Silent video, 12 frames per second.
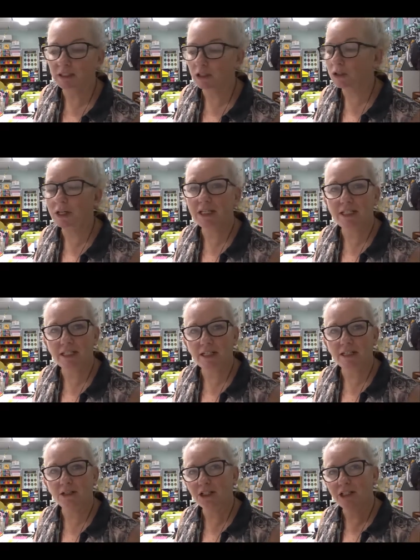Good
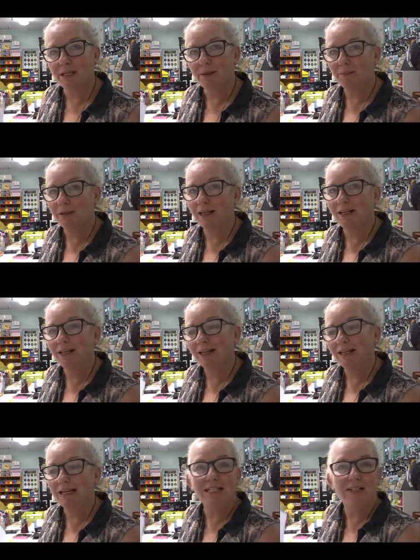idea, good tip.
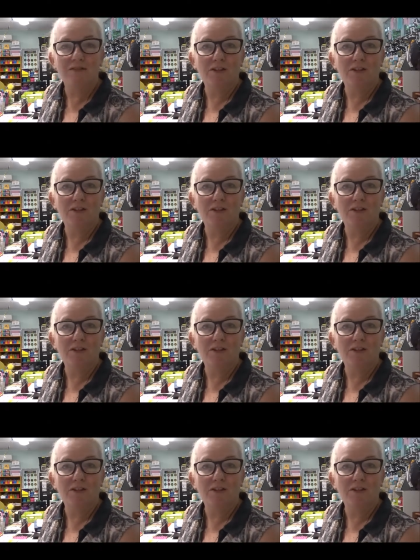I didn't